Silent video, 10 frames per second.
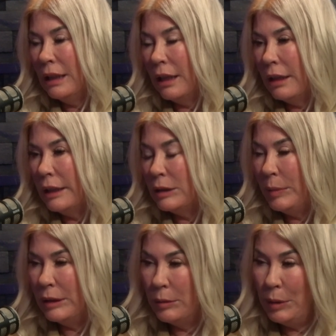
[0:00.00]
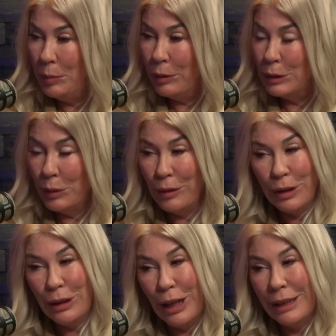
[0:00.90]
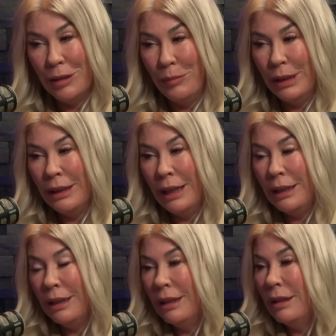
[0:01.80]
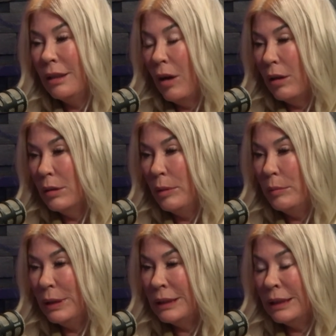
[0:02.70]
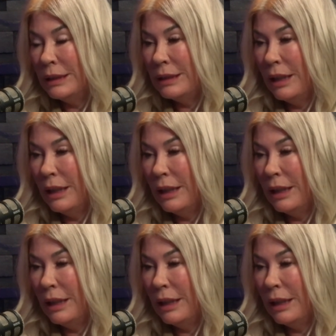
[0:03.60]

I speak to people at 12 o'clock at midnight, all about business.